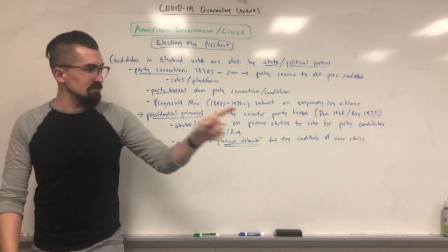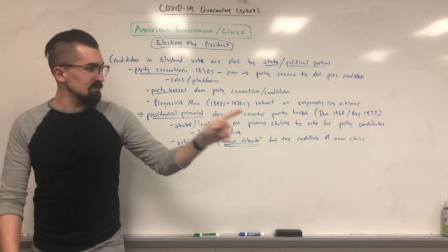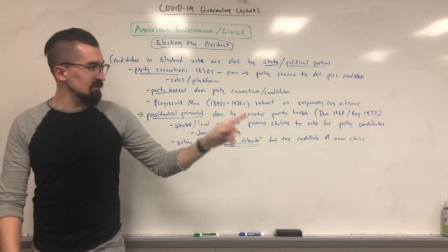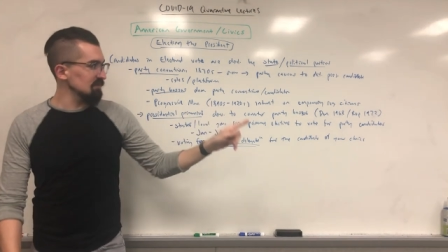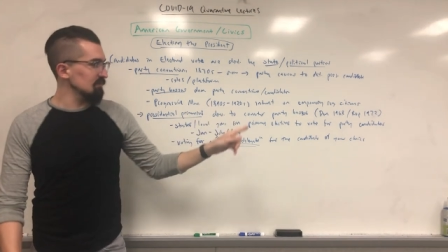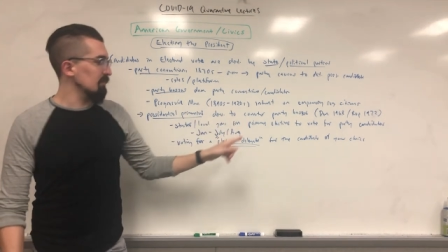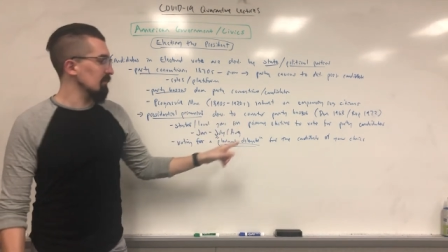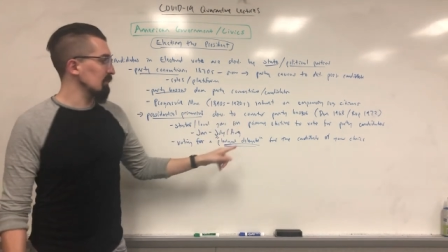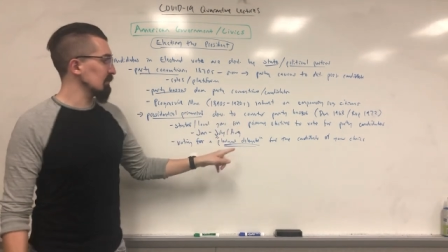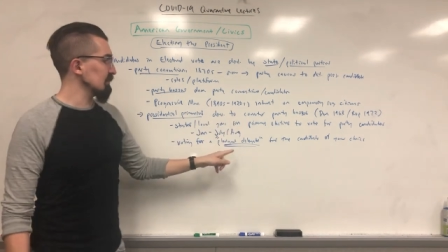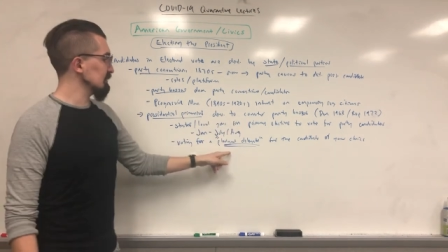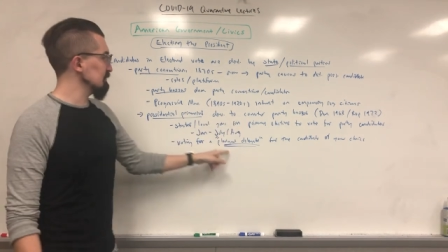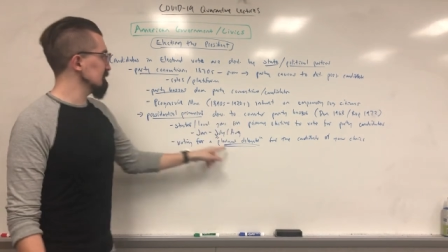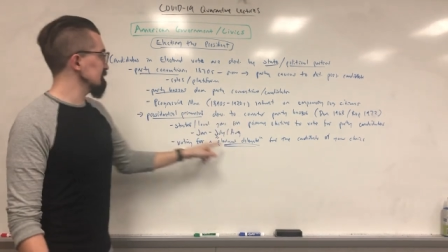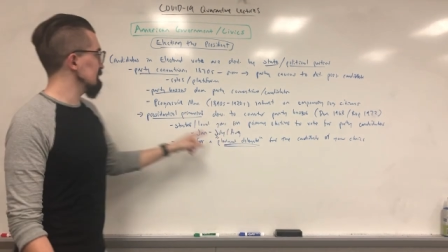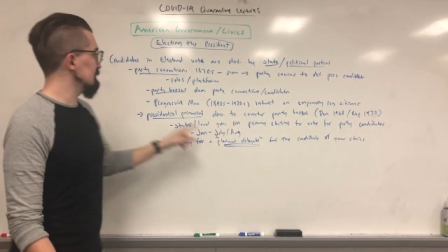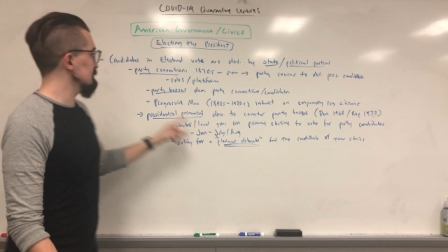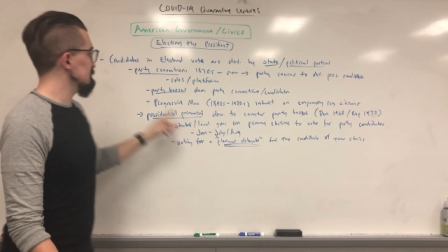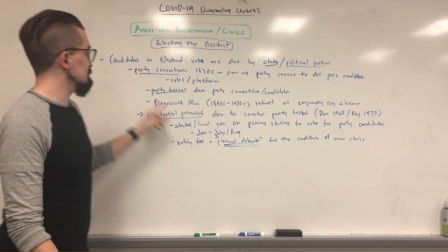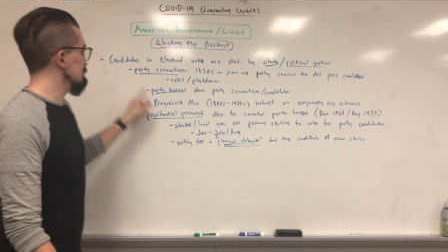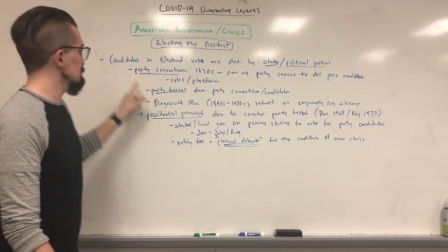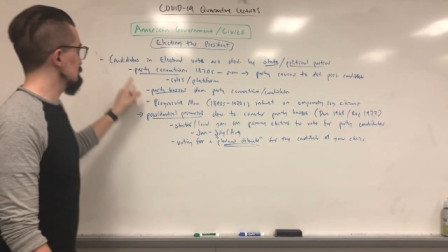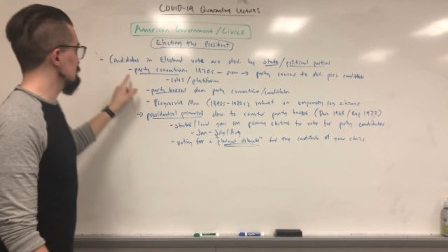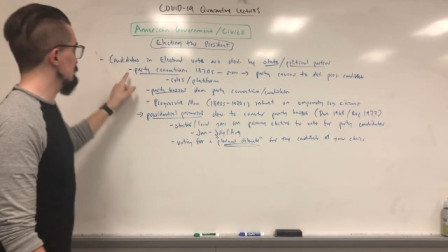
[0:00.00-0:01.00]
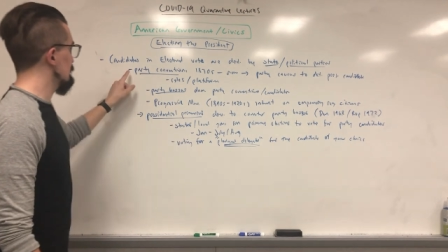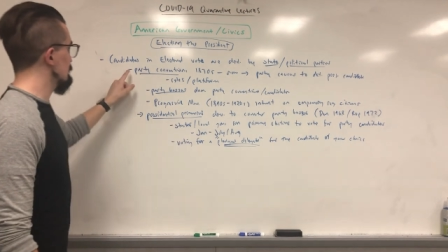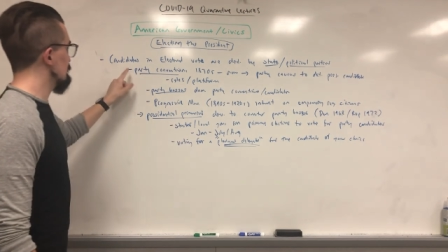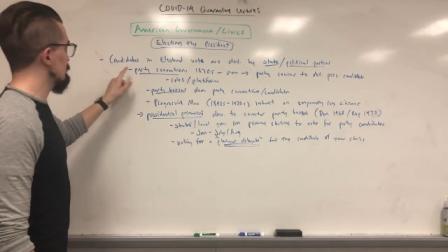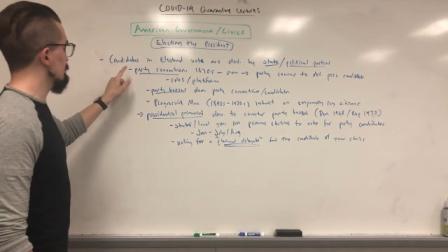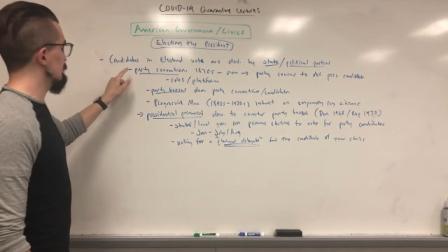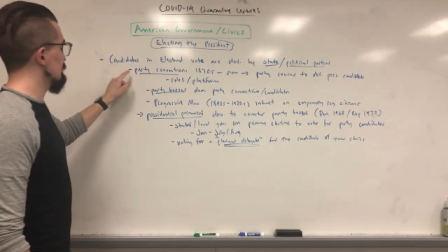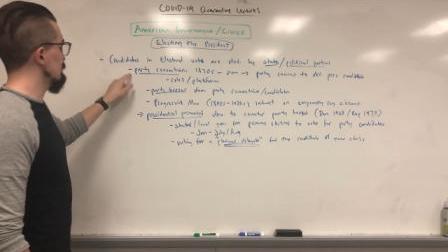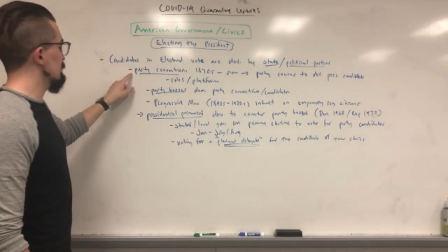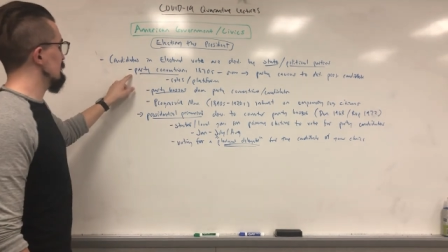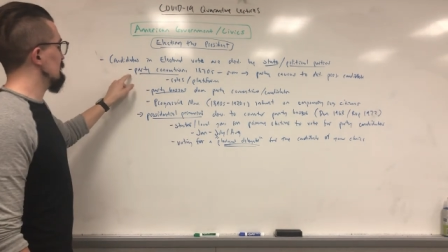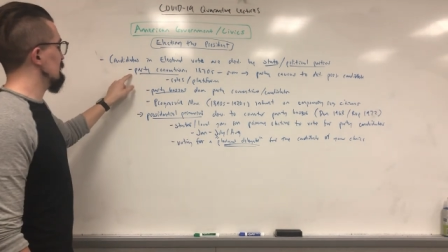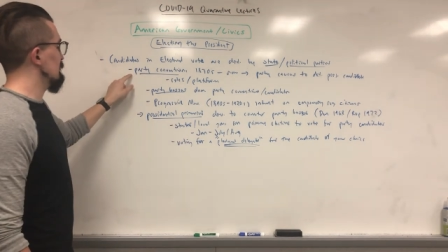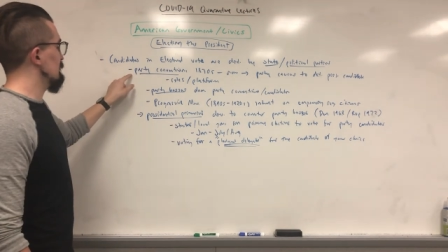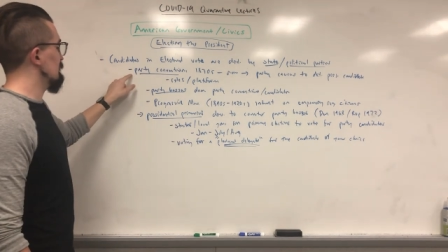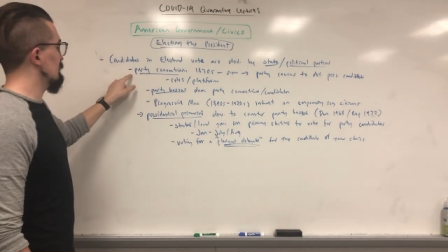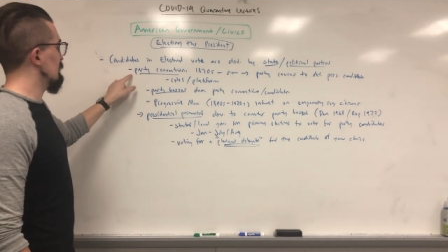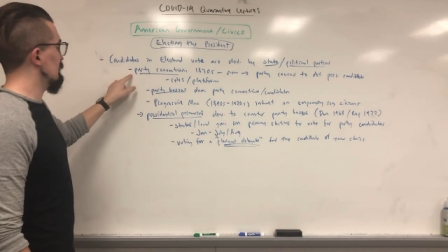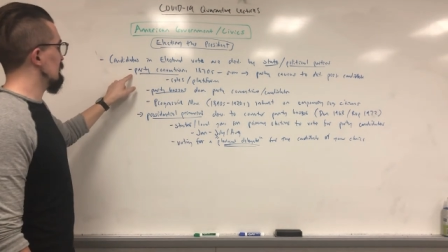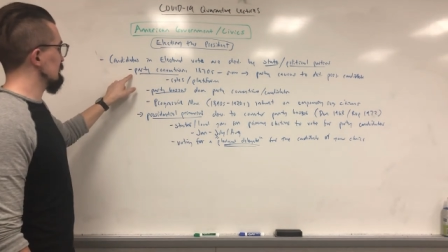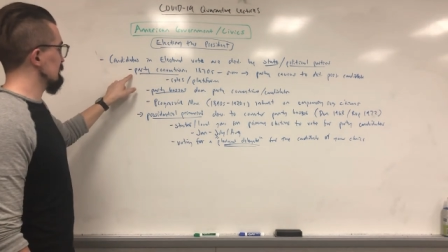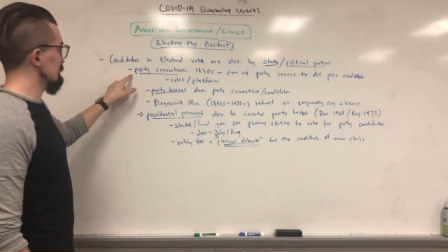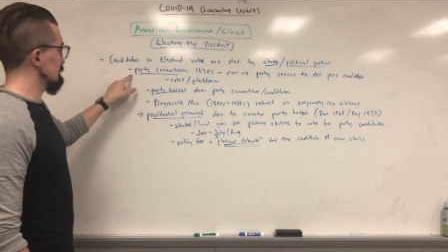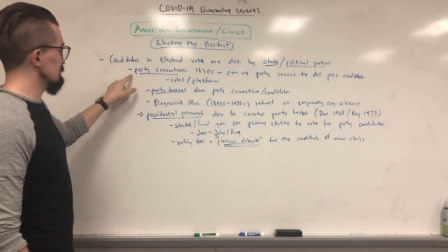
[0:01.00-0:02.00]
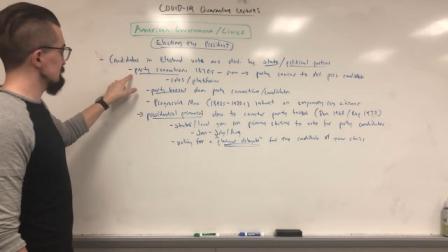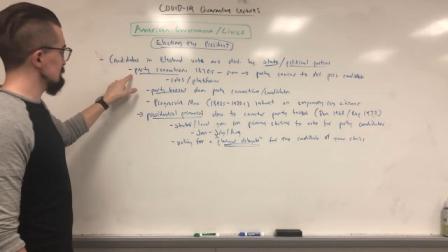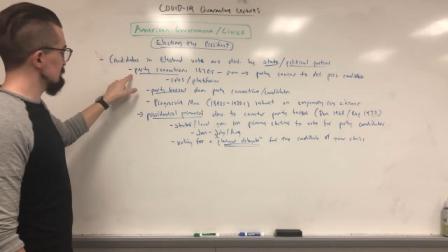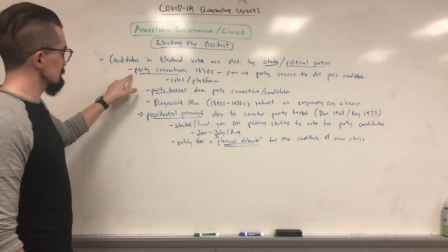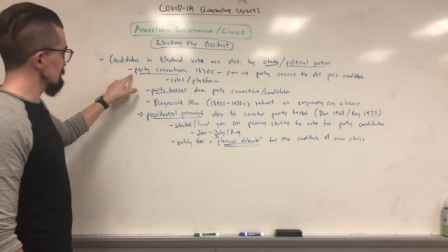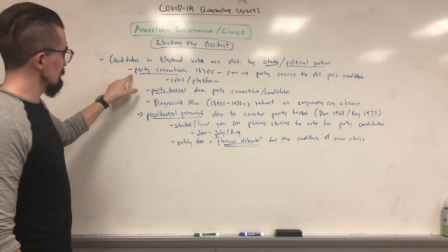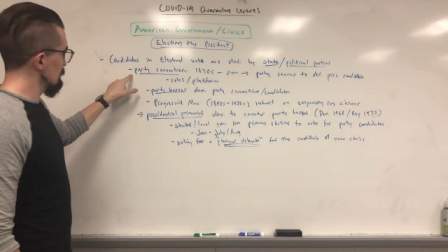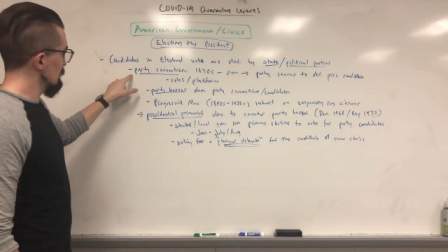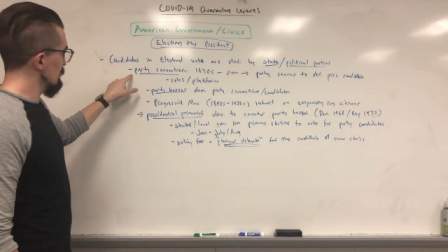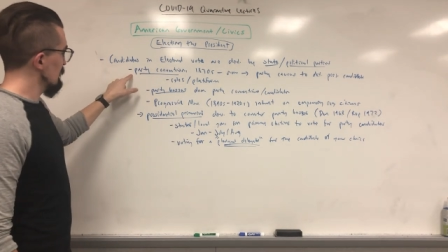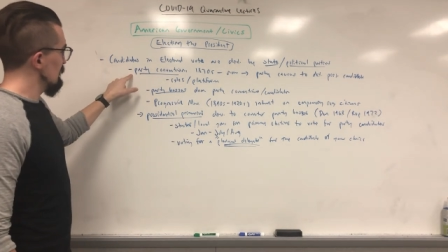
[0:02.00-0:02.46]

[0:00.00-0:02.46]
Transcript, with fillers: to the party convention later in August,